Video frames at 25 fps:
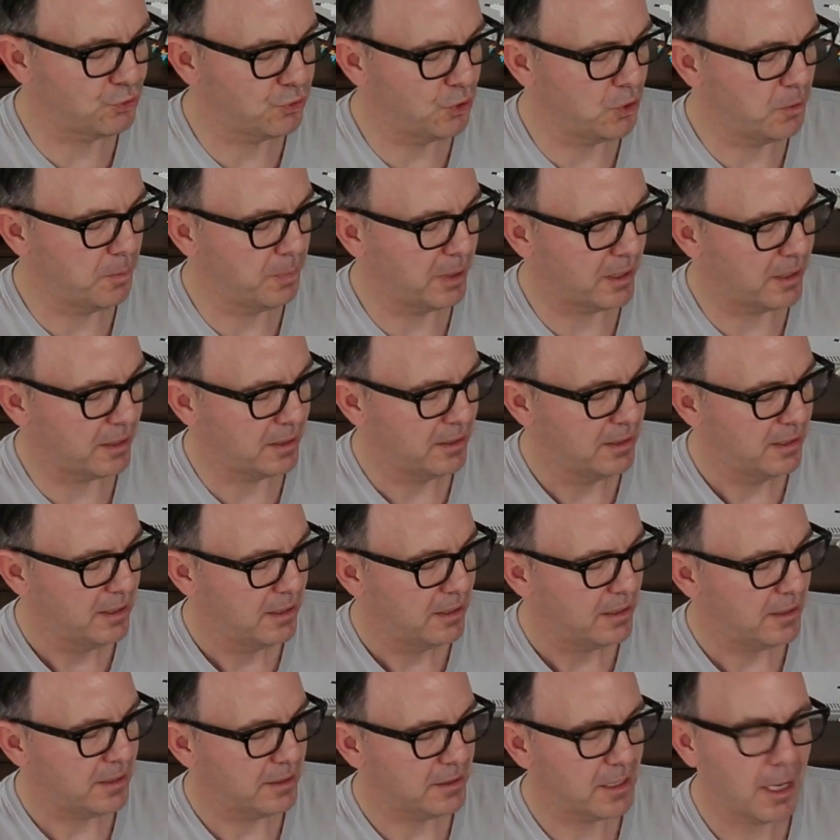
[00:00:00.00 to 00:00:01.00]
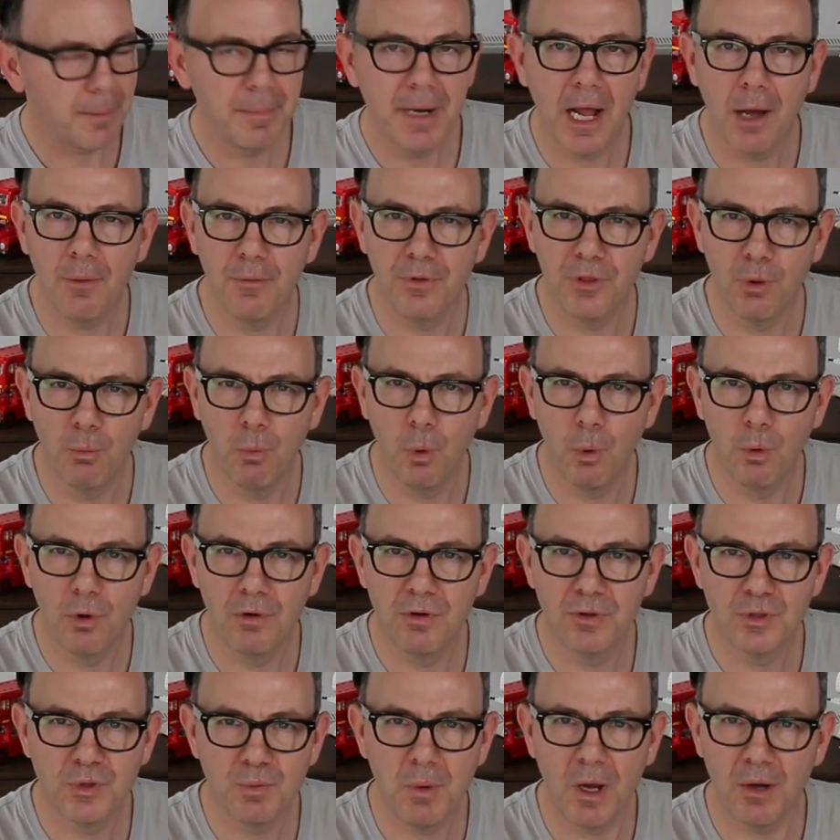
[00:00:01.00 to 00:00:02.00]
Trooper coming out with a
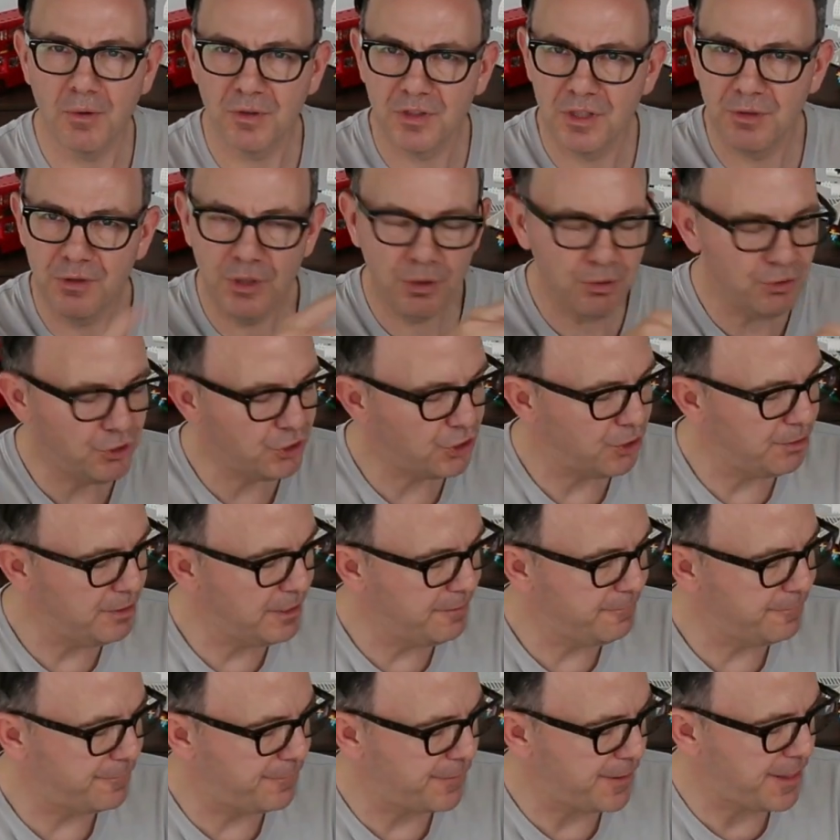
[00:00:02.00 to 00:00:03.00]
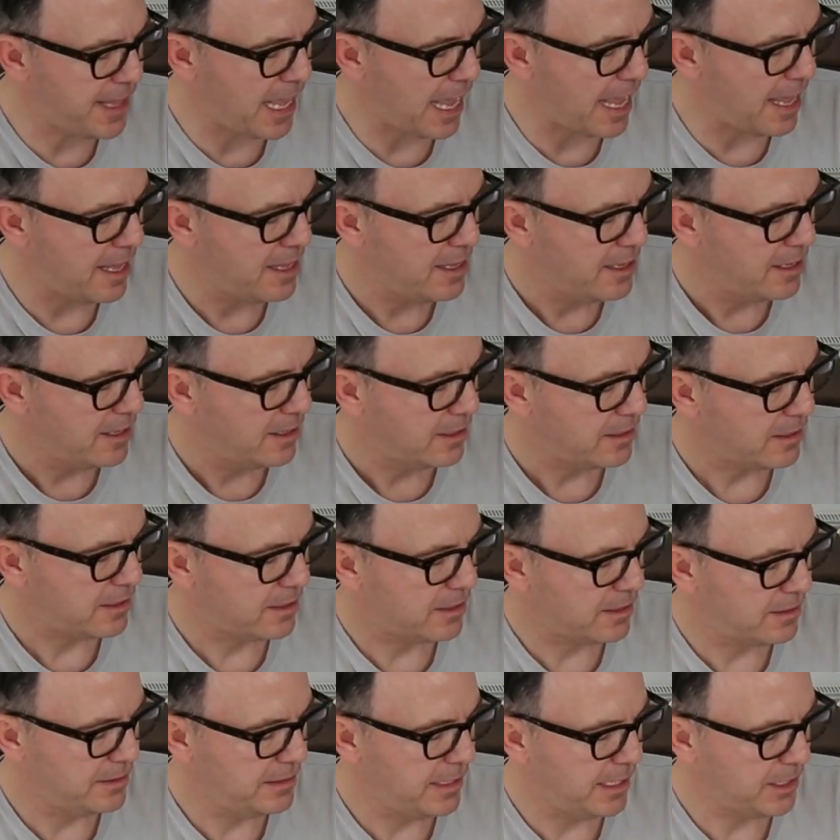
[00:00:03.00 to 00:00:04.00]
Walker as well. So do tune in for that.
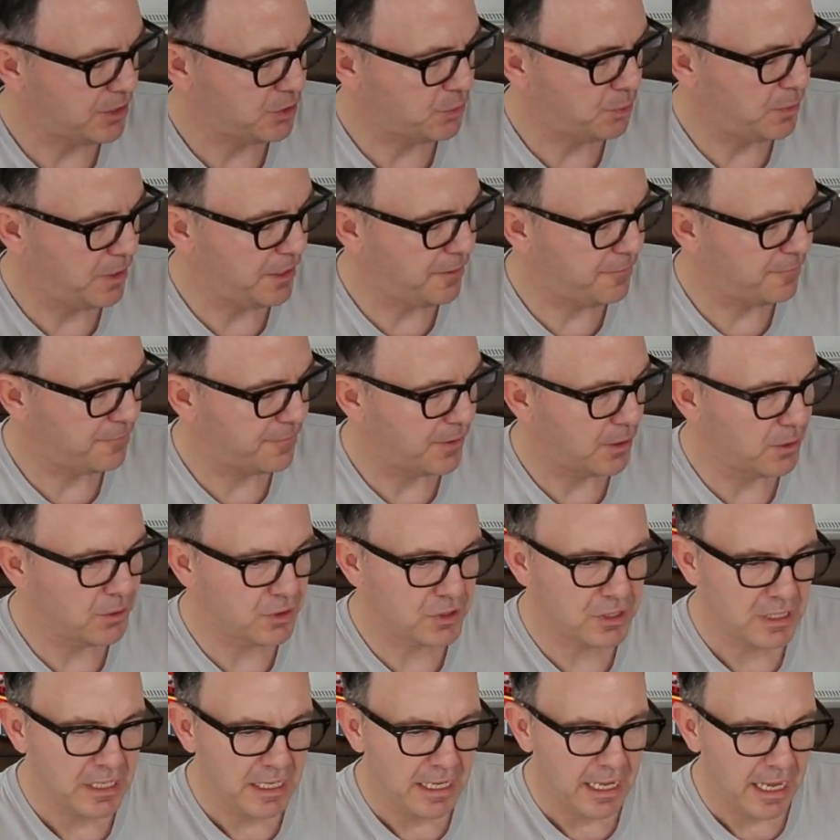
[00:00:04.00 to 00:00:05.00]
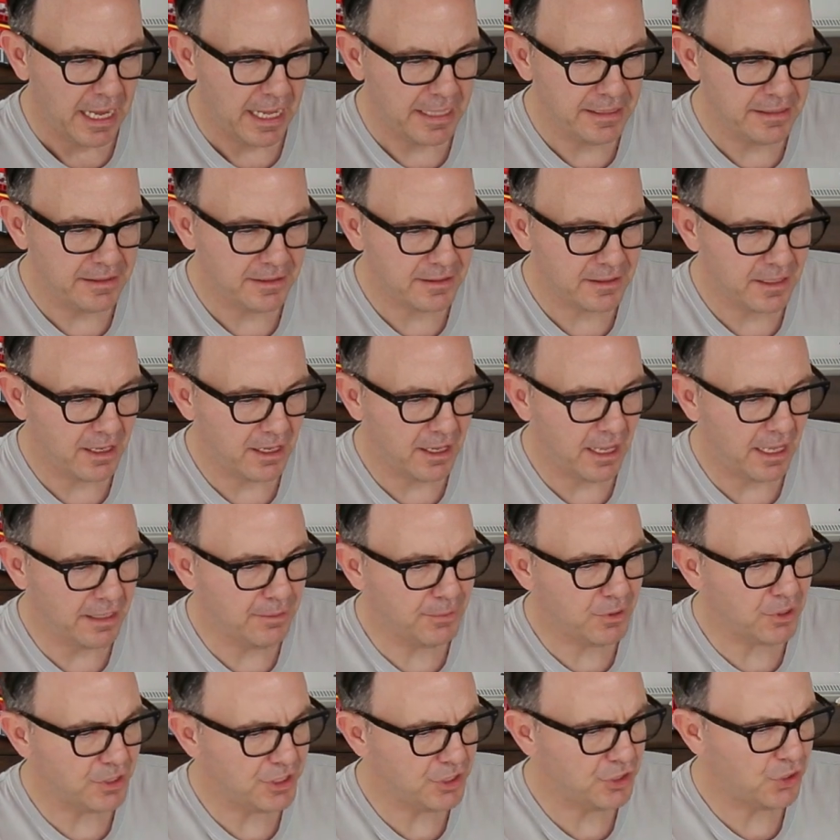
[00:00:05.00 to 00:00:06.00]
Next week, folks, and
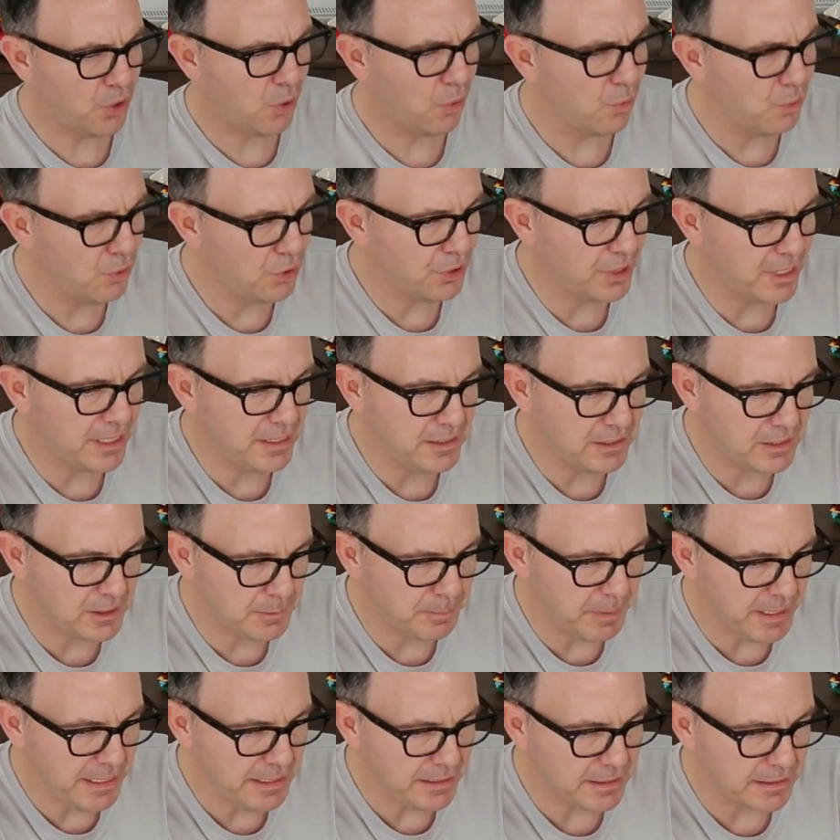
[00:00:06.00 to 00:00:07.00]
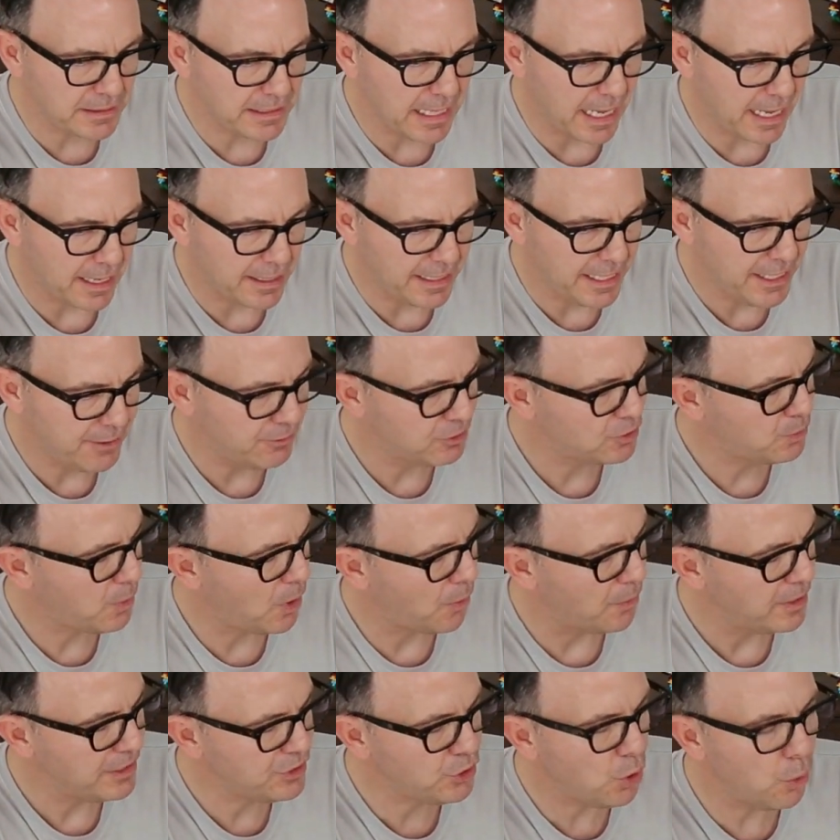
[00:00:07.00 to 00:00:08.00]
we've got this cool looking speeder down here as
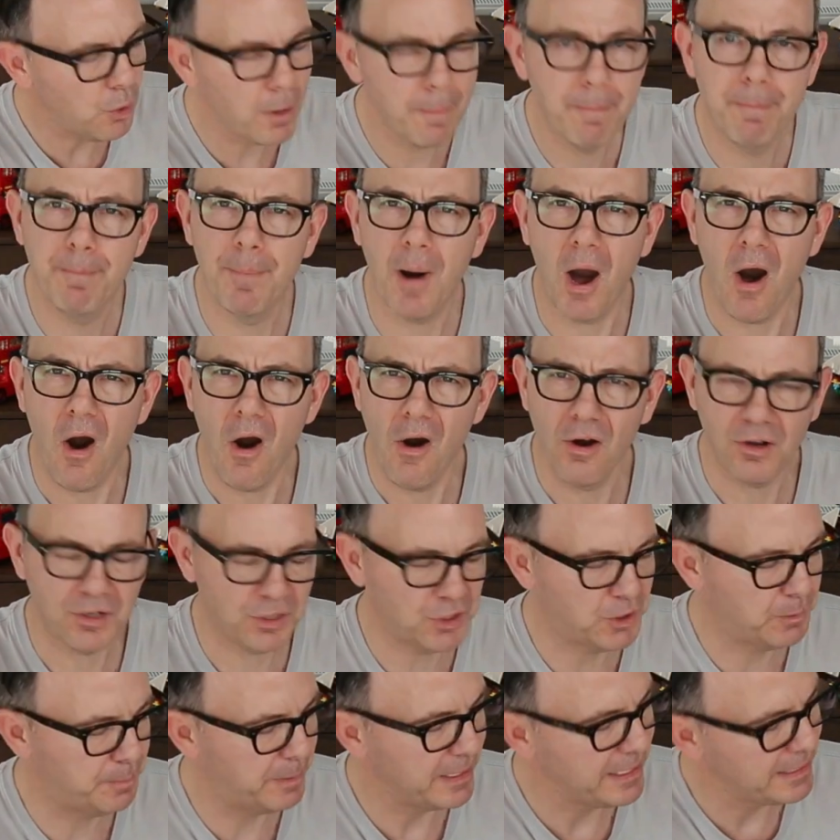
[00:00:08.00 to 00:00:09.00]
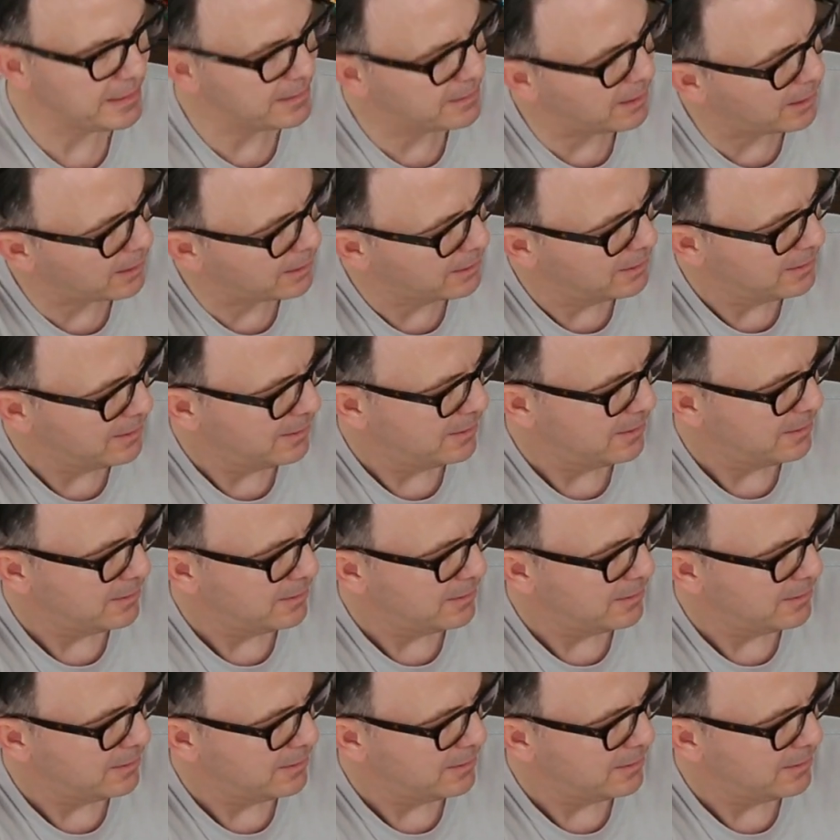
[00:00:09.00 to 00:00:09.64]
well. It's called a Bark Speeder.